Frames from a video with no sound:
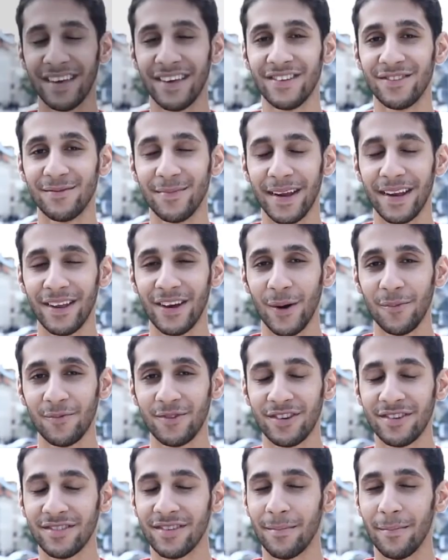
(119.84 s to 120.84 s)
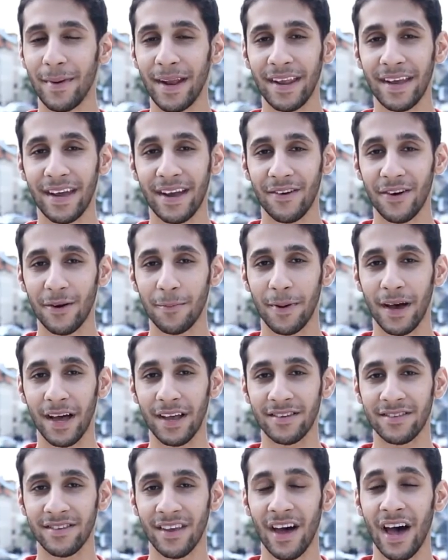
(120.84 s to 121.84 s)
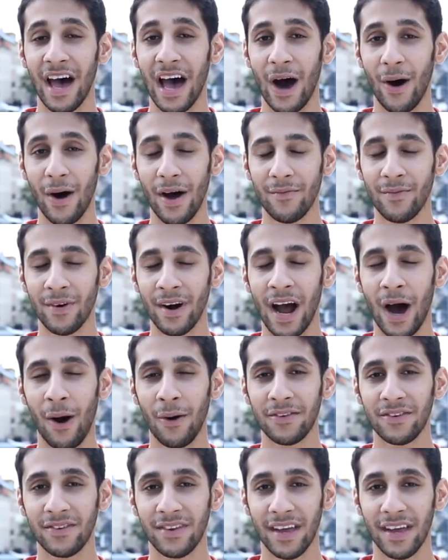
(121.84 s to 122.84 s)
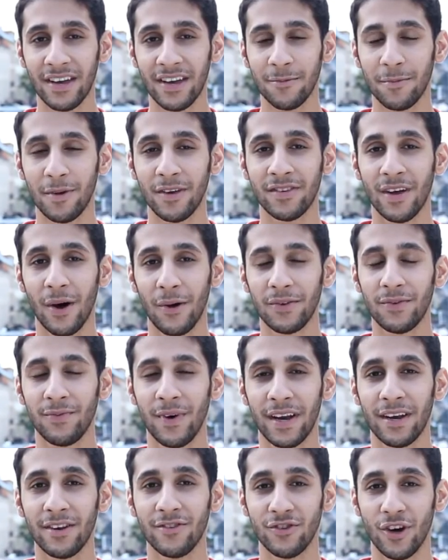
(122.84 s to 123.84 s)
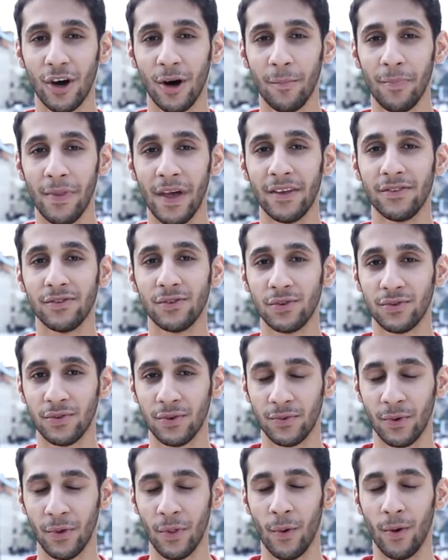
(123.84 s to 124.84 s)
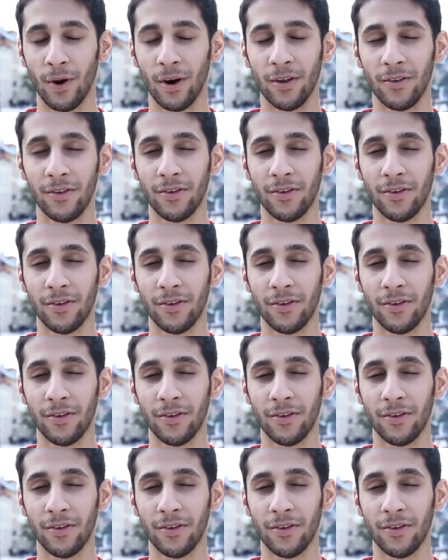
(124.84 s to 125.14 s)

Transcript: gives many options and many career paths. However, I want to it because I want to find a job that is useful for the world.